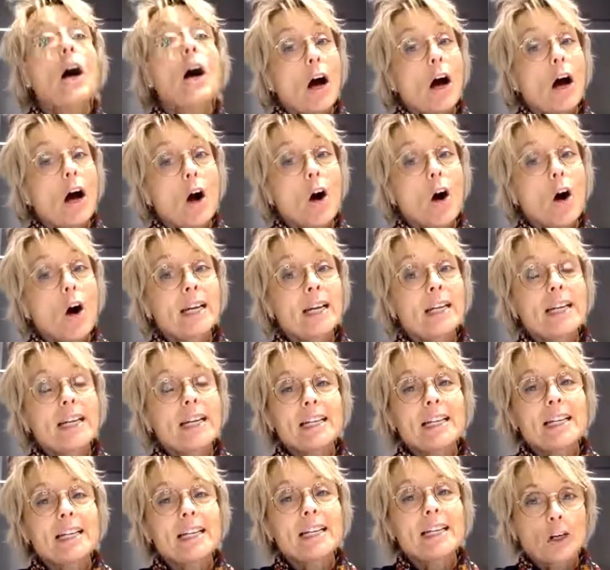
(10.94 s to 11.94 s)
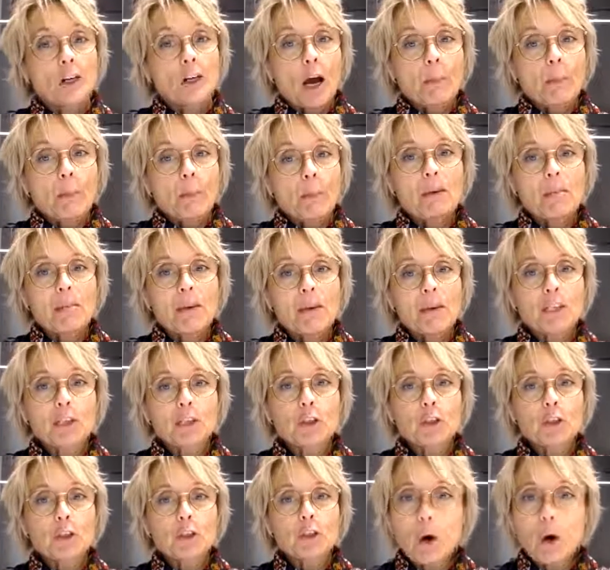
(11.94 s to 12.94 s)
Organize and Optimize
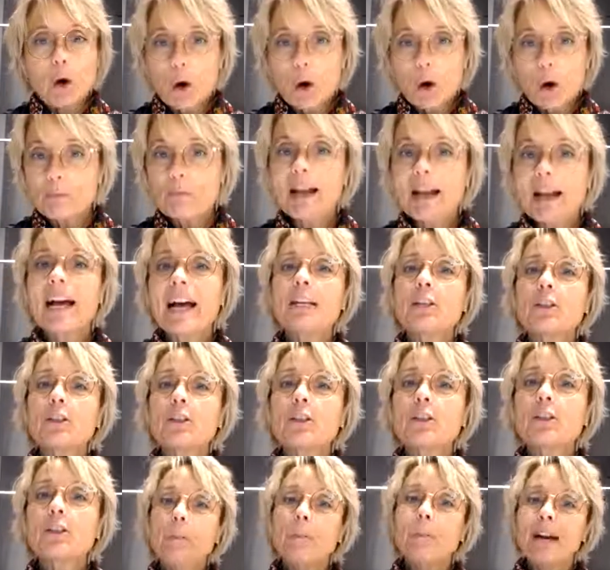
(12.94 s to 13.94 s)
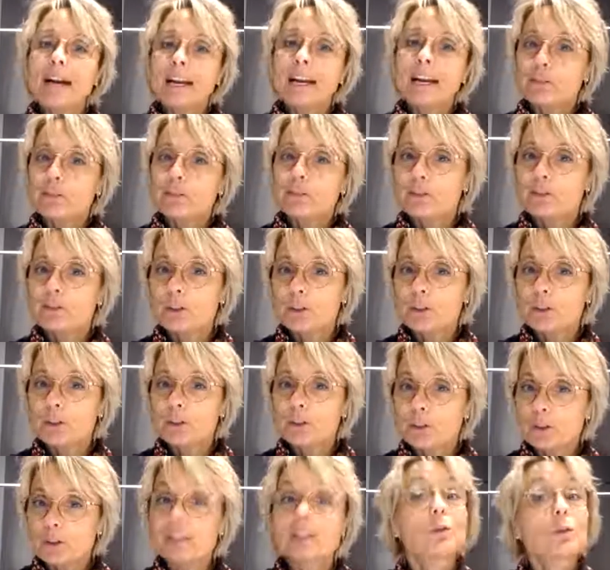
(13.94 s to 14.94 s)
Your Home and Your Mind
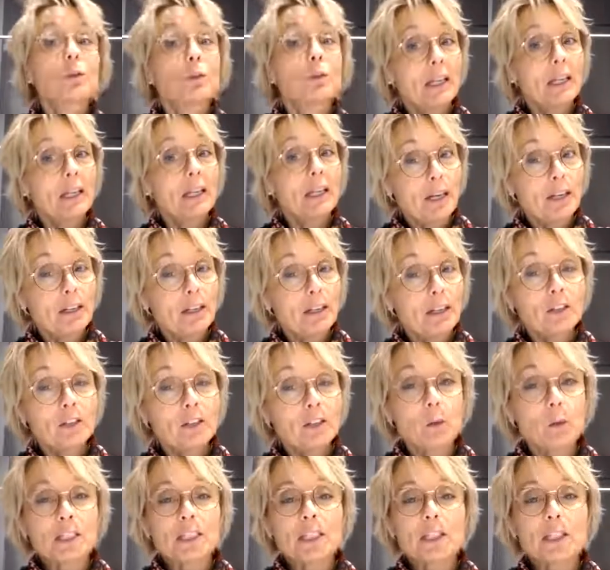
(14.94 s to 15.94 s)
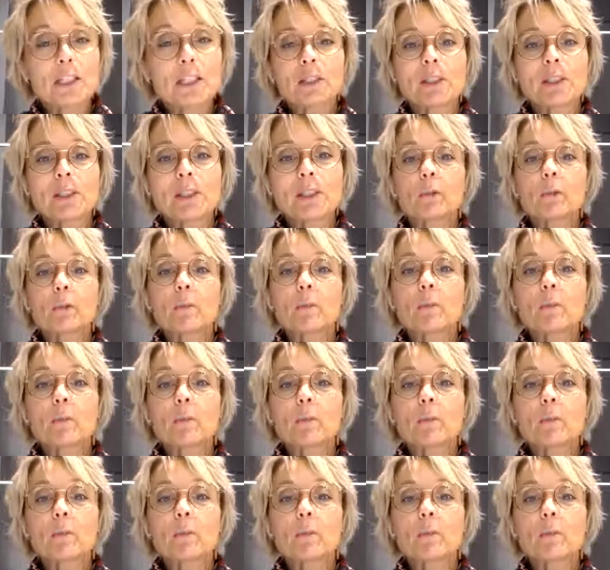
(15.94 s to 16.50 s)
to get ready for 2022.